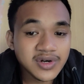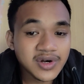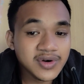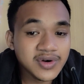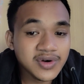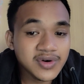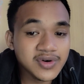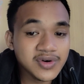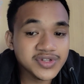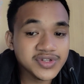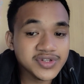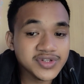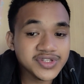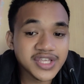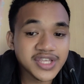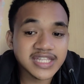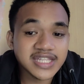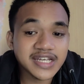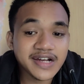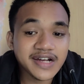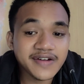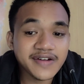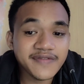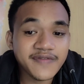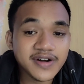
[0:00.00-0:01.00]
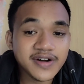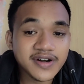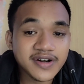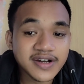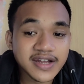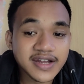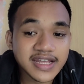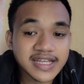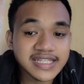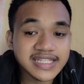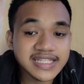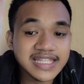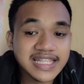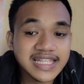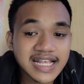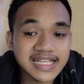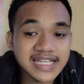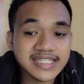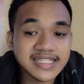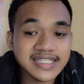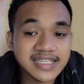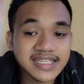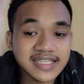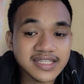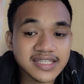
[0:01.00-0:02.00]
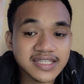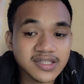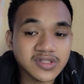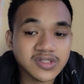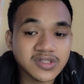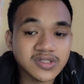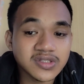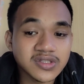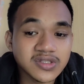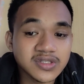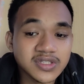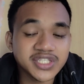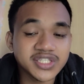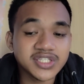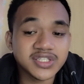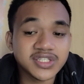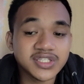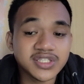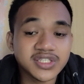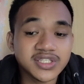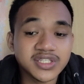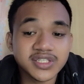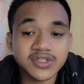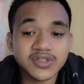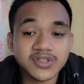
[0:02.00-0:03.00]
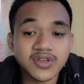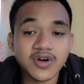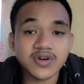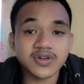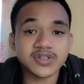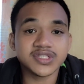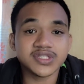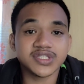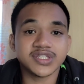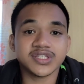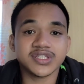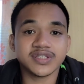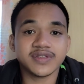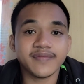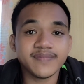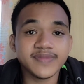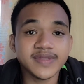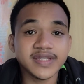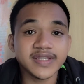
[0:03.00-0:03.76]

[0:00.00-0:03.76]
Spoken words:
roots and cover, and last is stalks.